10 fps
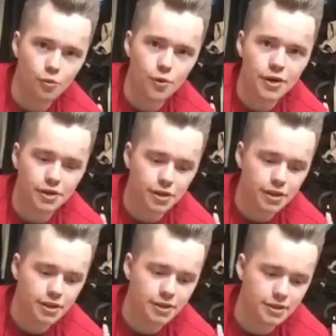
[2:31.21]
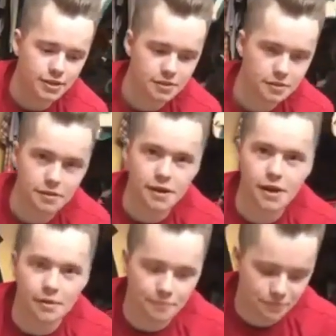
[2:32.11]
wheel
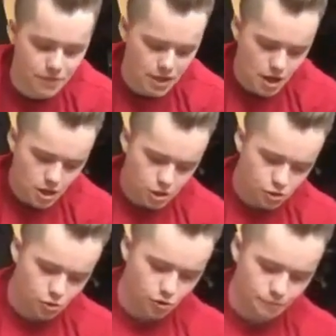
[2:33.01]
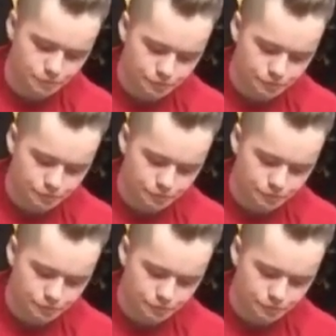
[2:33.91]
yeah so